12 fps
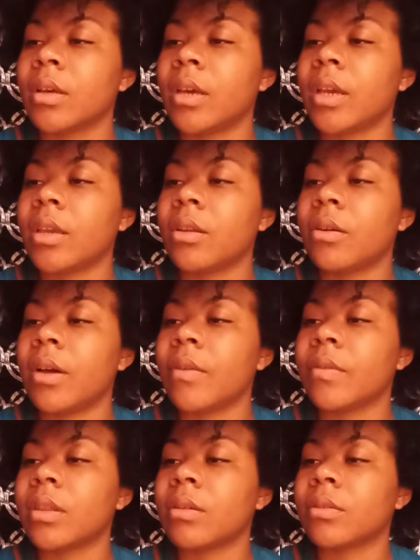and you know
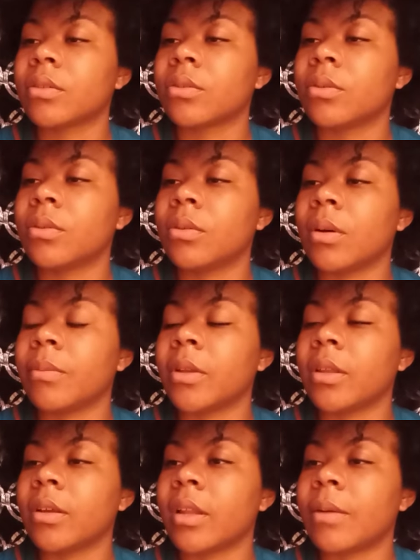everything was cool. I'm
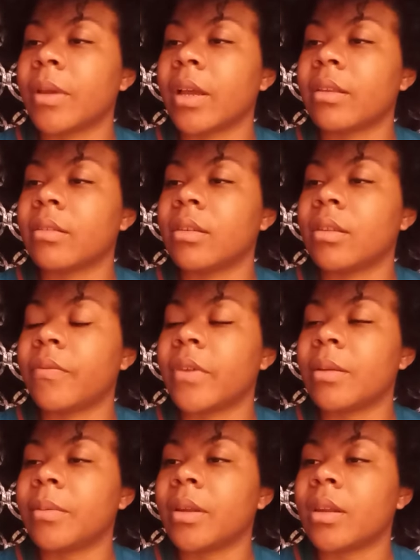really glad we got to see the
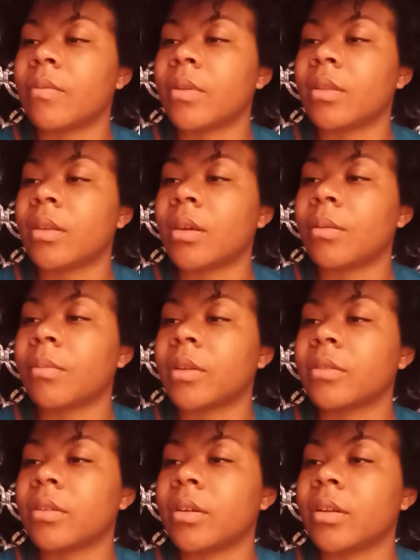family and everything. My
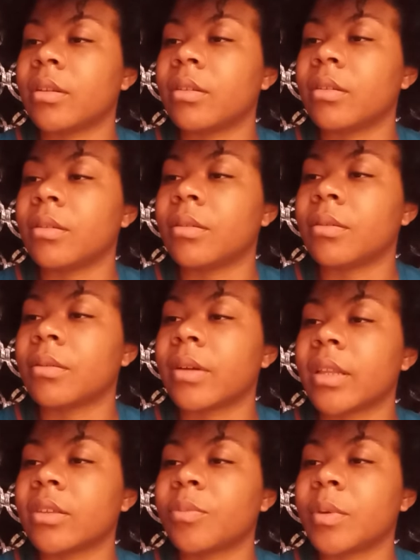son, you know,
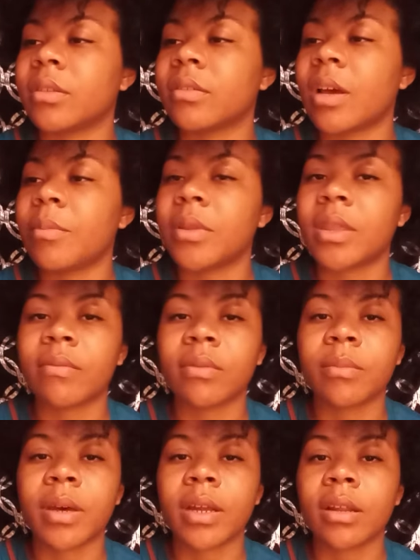got to spend time with
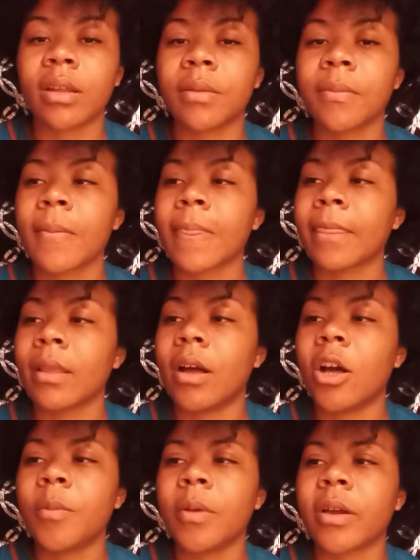everybody.
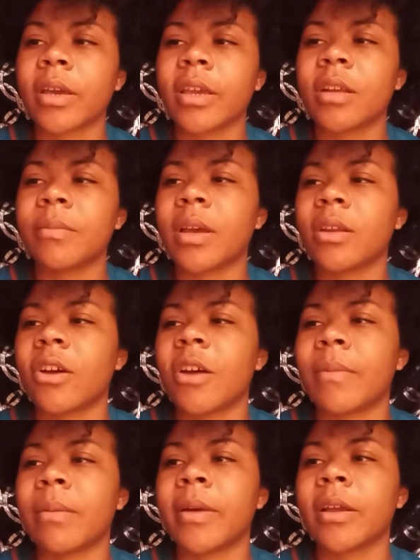I hope y'all can hear me. I don't
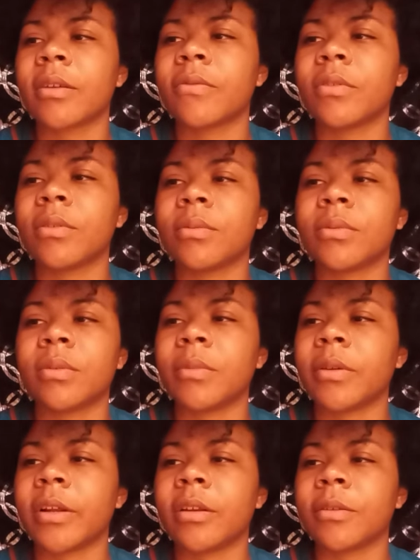have my microphone with
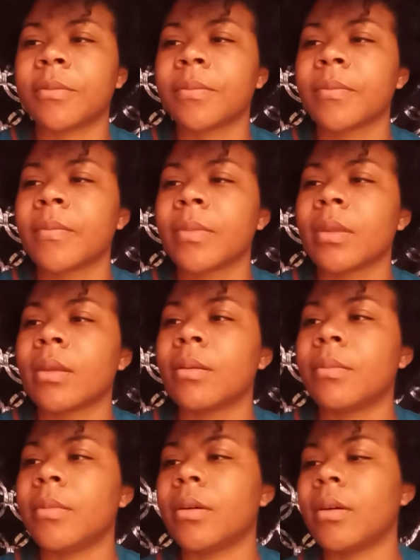me right now,
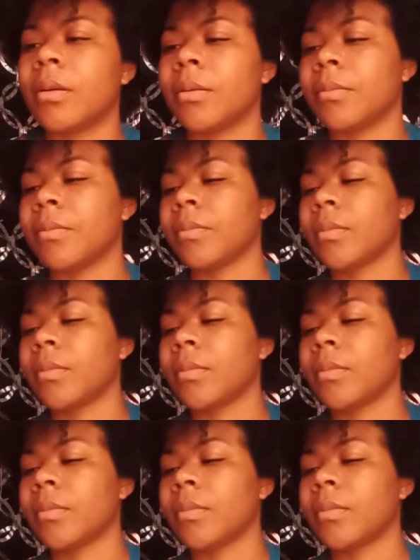but um,